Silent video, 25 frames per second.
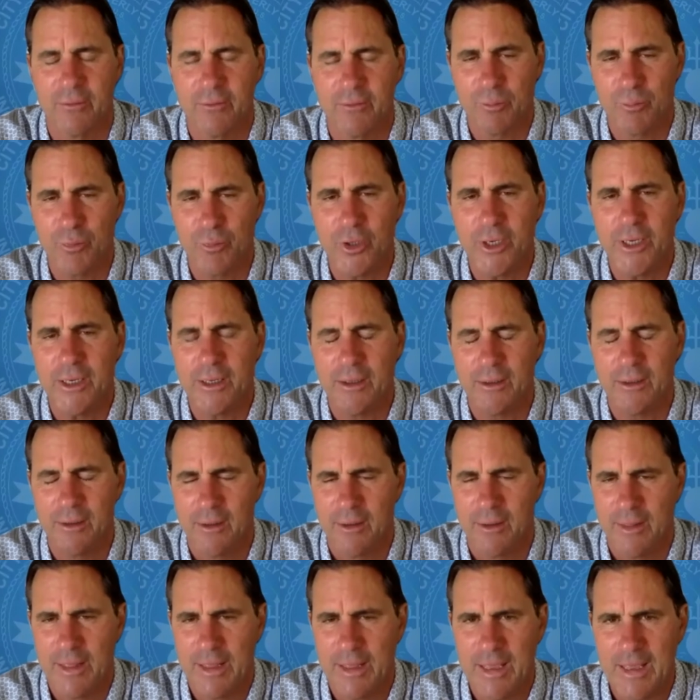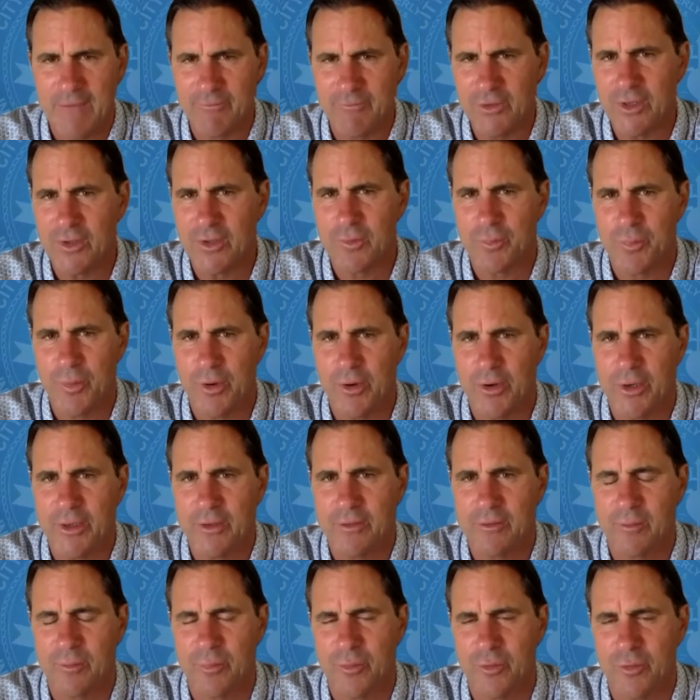a pretty heavy
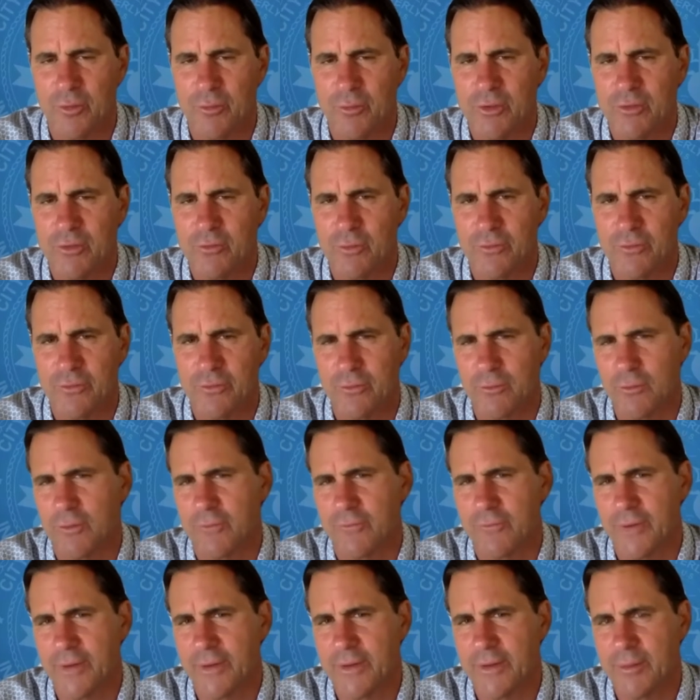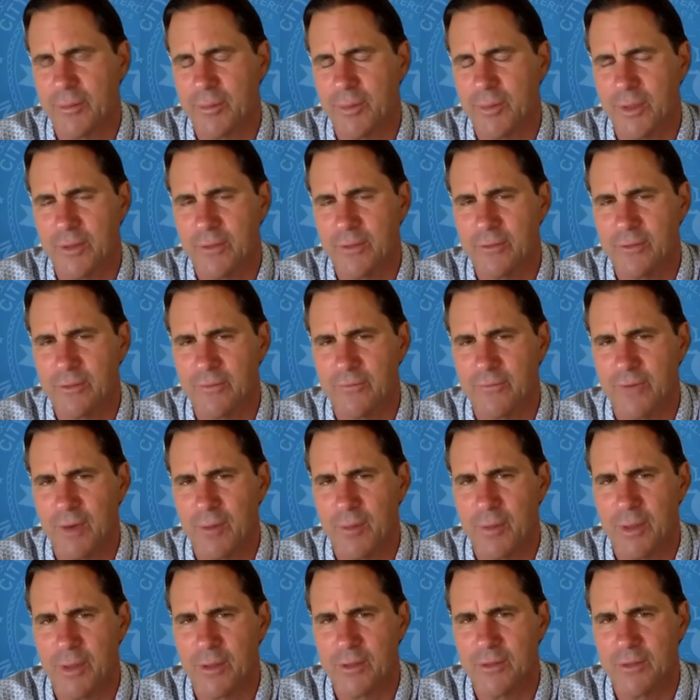experience. Imperial Beach wasn't a real friendly place to
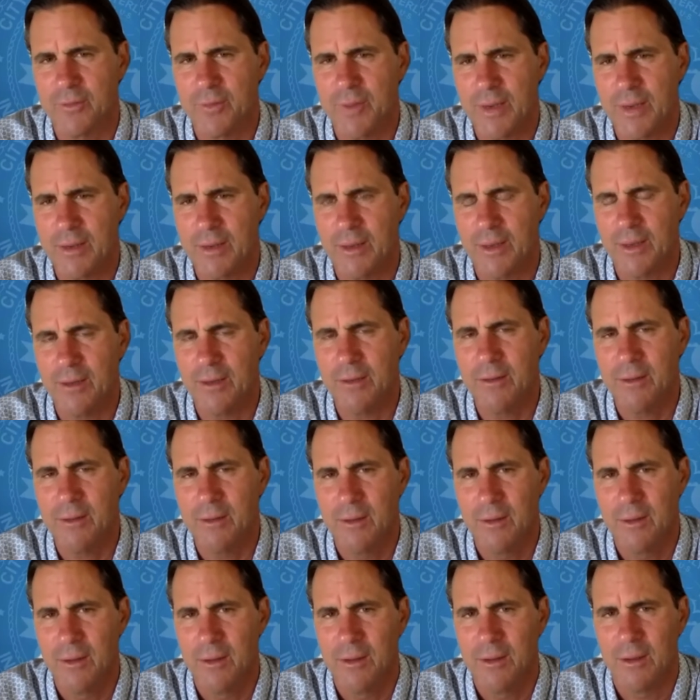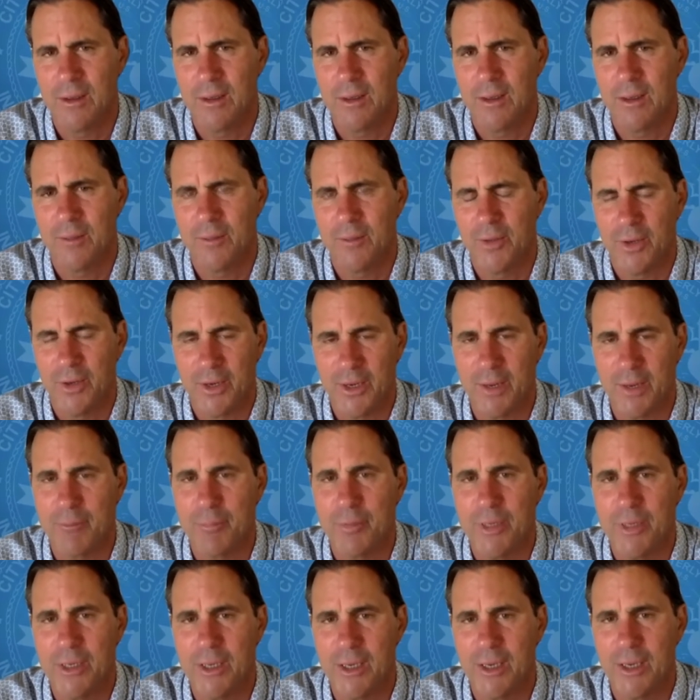environmentalists back then. You know, I got
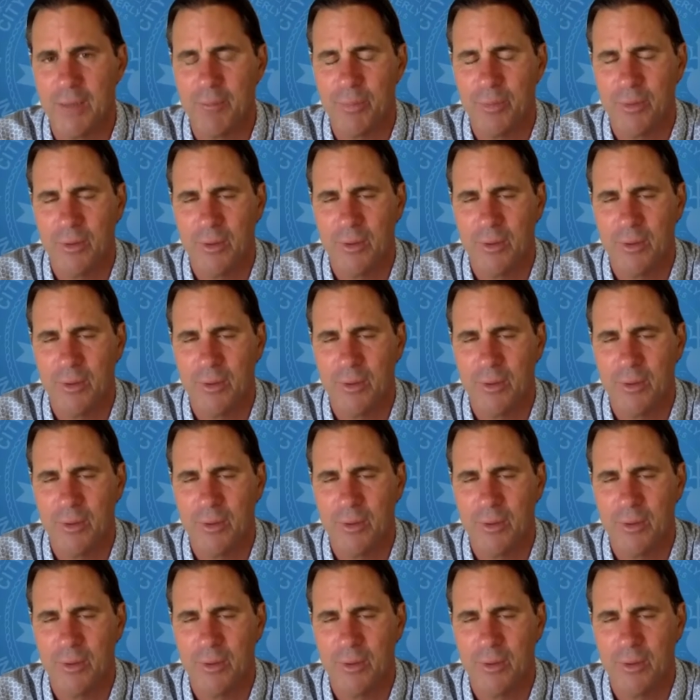beat up.